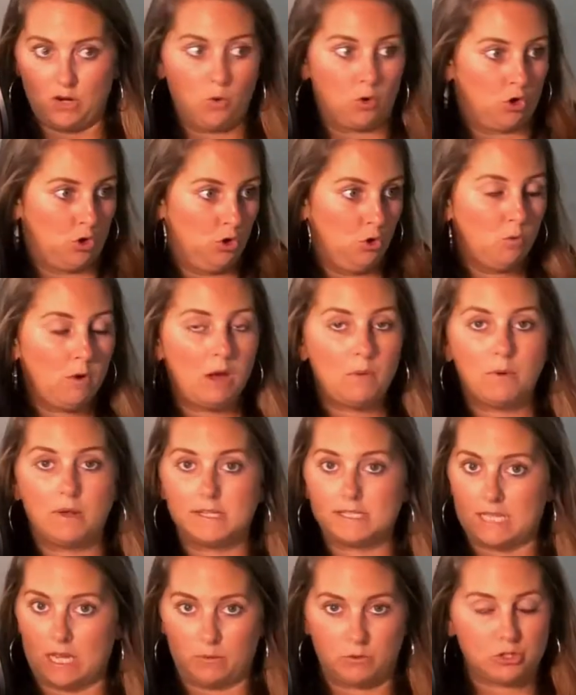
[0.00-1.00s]
or who I
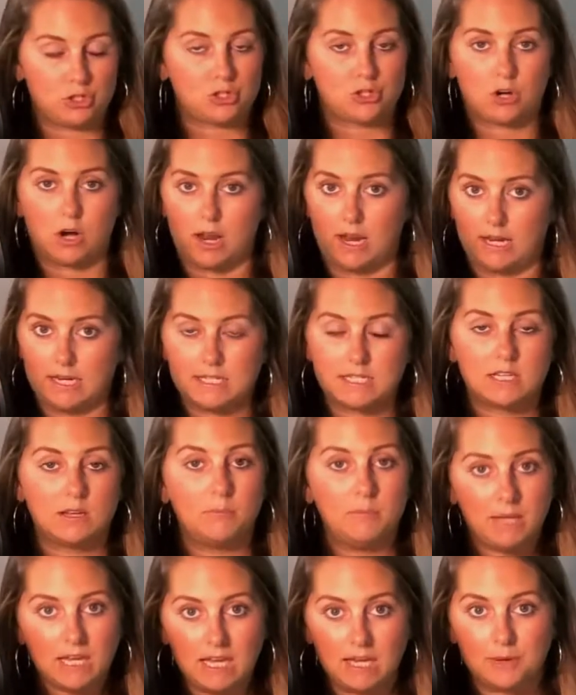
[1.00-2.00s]
was trying to
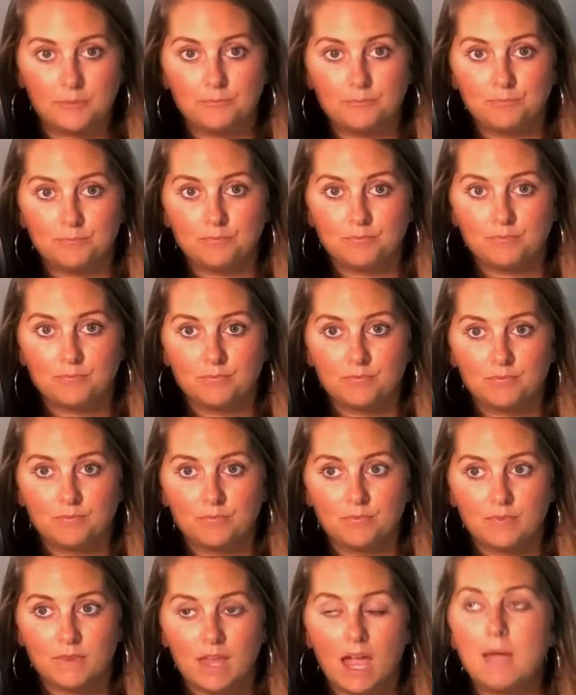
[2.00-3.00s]
be.
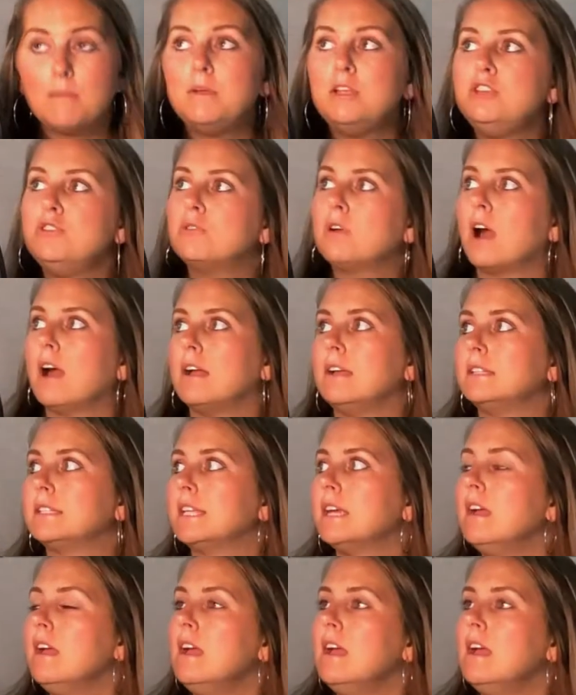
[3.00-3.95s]
I mean, you guys,